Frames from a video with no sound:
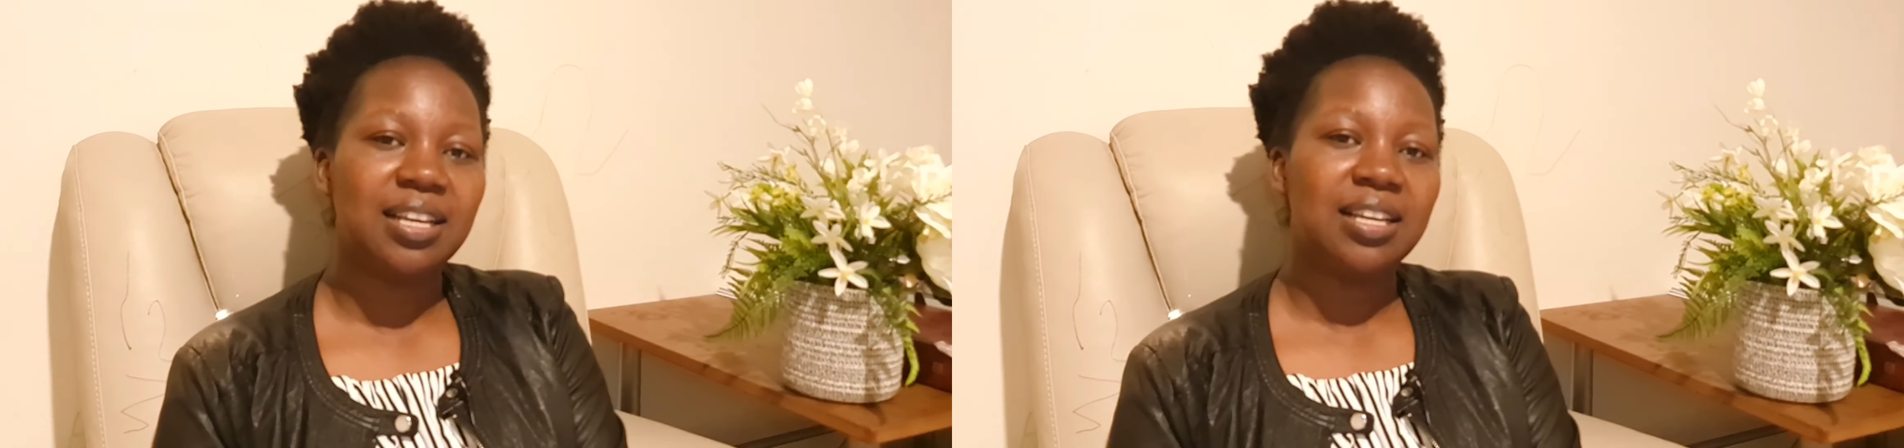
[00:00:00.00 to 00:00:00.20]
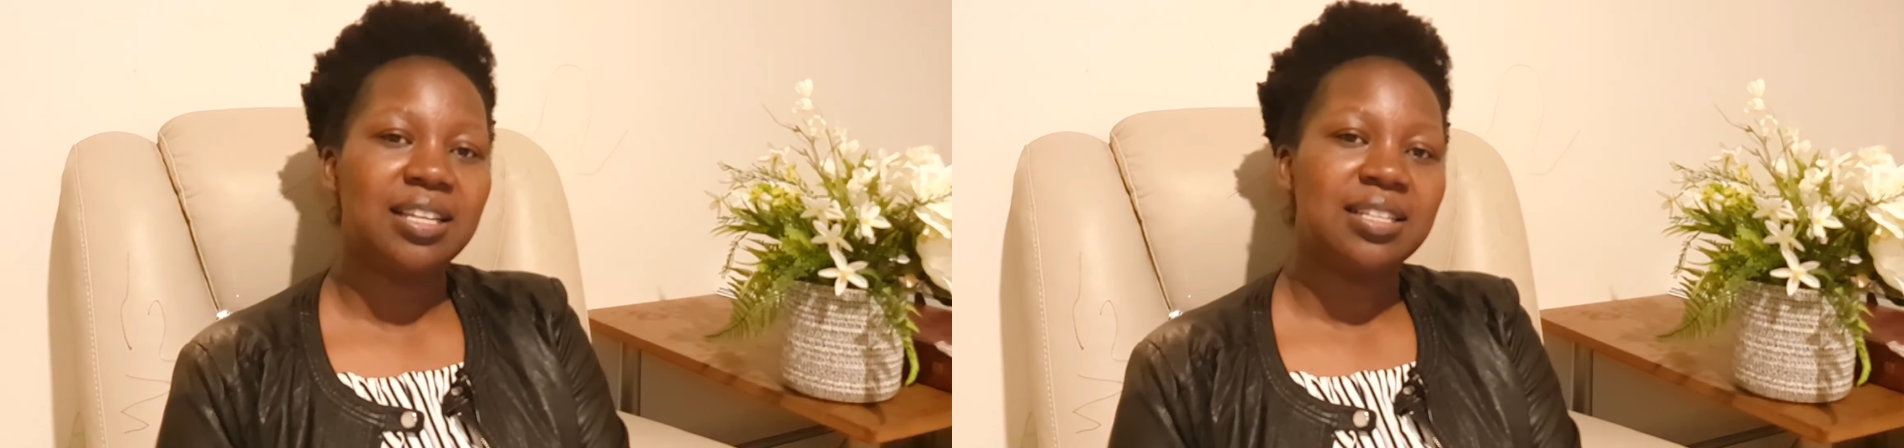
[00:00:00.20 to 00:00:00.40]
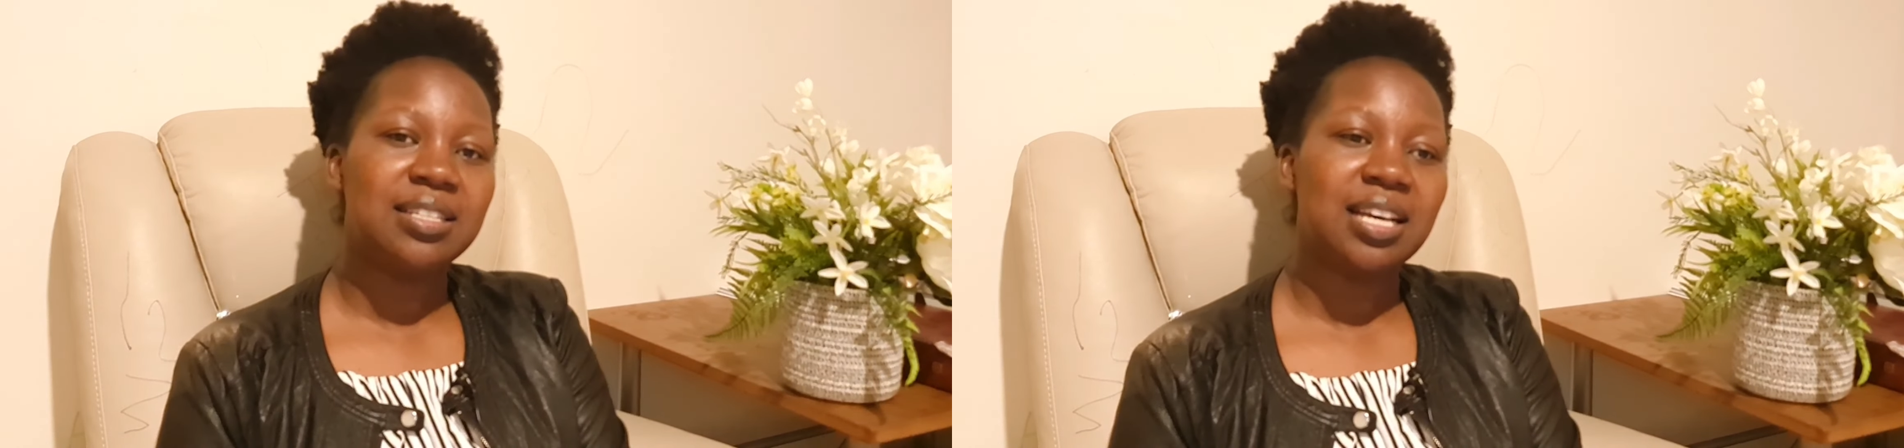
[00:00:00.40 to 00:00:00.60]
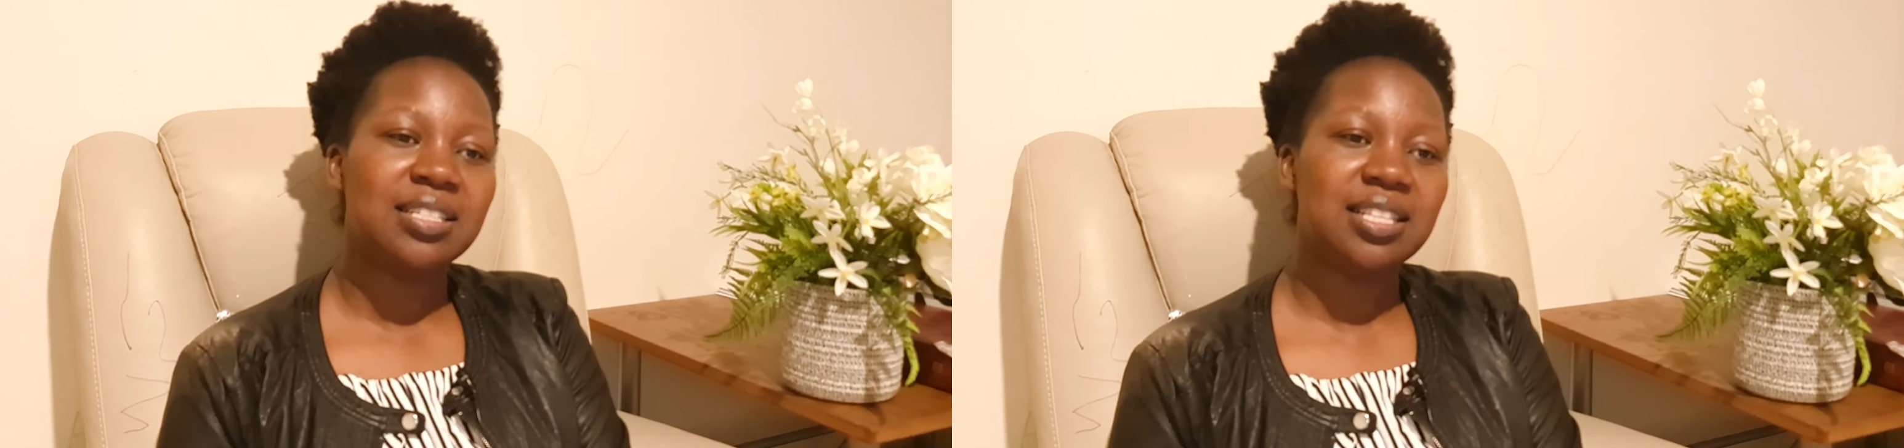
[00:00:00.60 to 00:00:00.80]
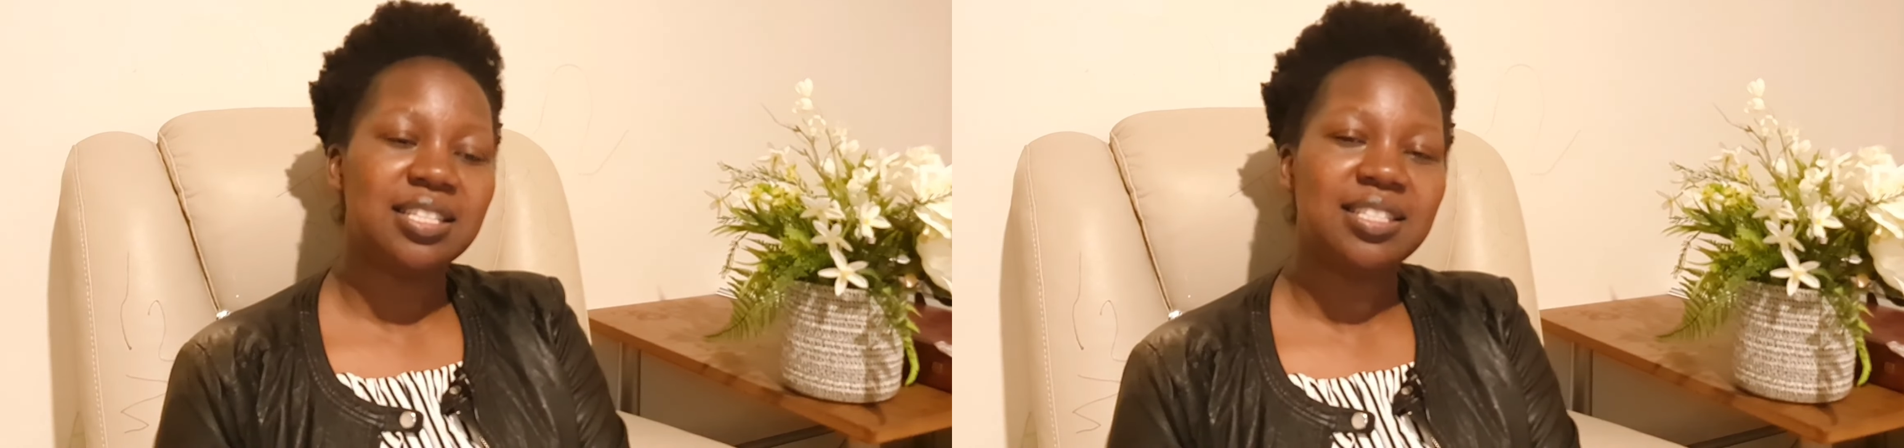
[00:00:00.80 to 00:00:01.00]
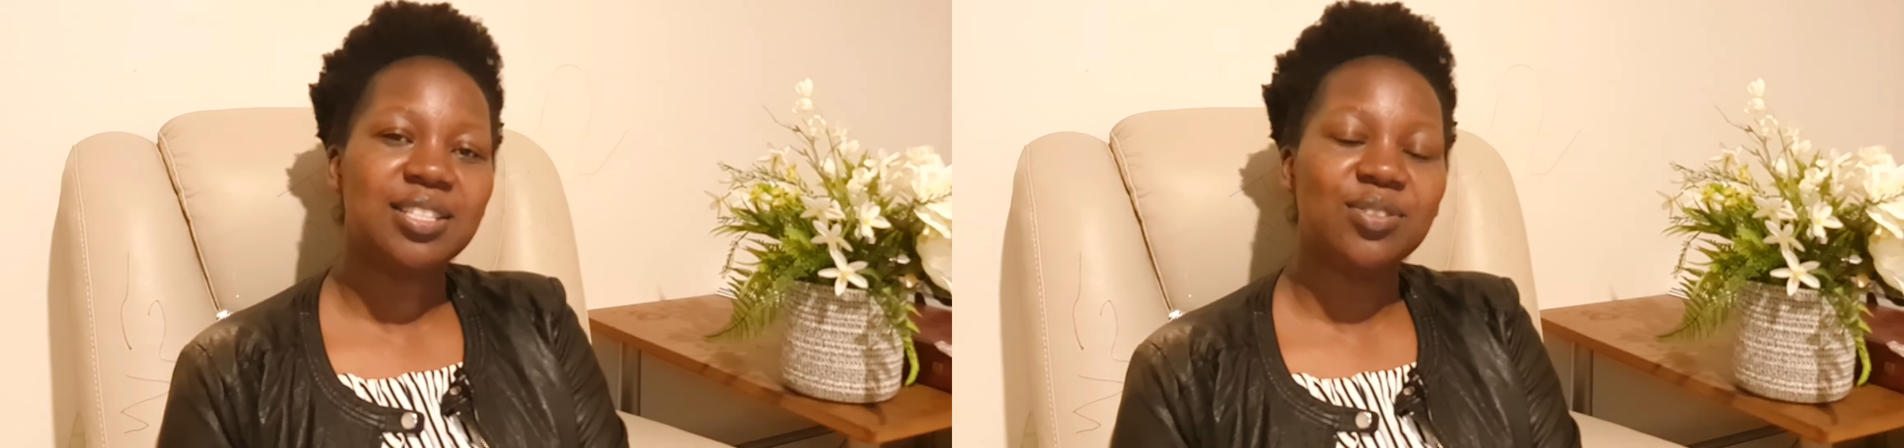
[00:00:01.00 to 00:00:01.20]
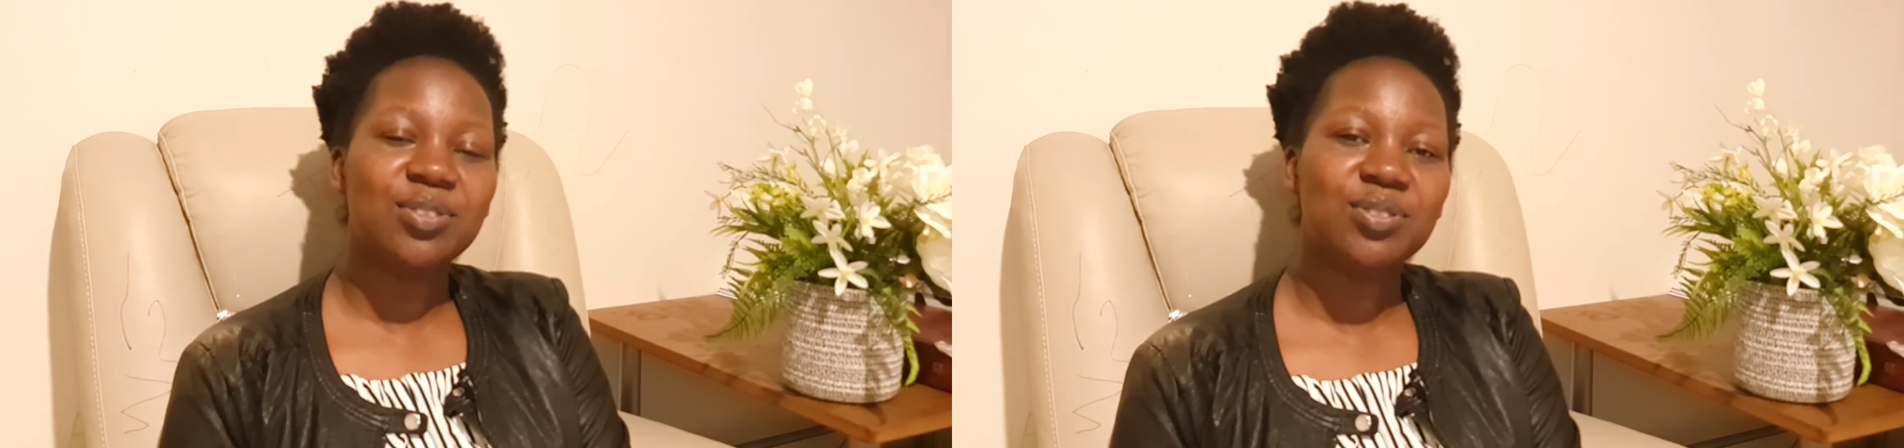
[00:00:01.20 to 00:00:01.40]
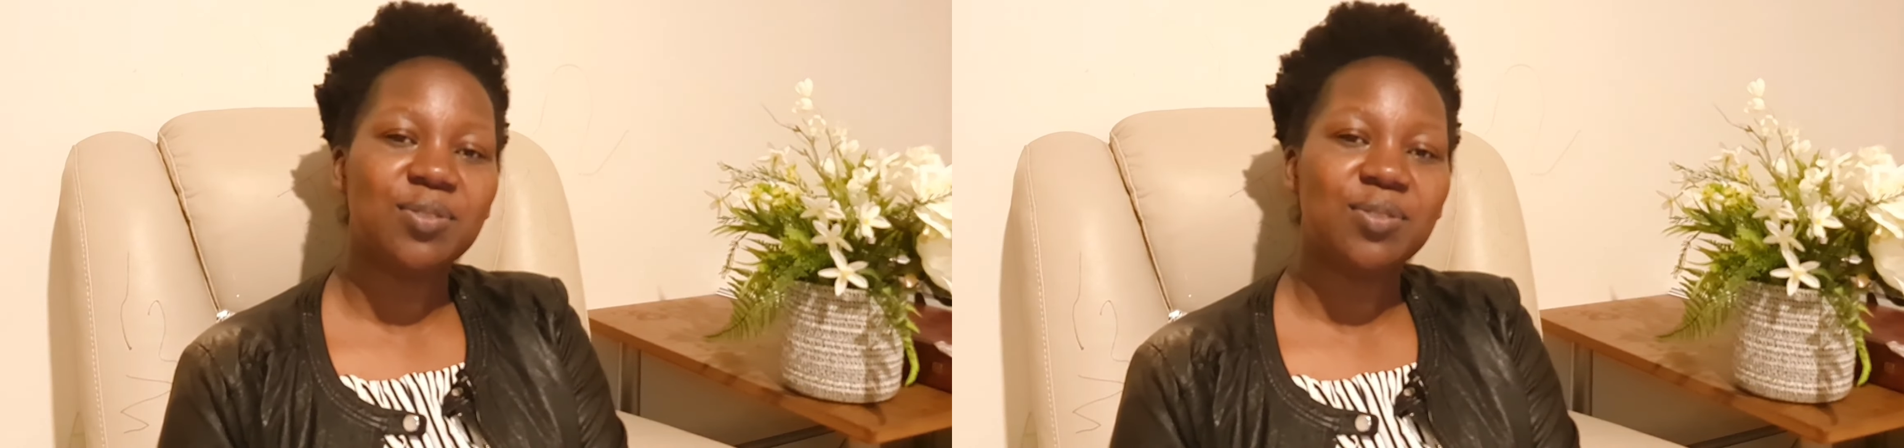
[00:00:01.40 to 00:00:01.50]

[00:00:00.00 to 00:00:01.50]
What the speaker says: And as the seasons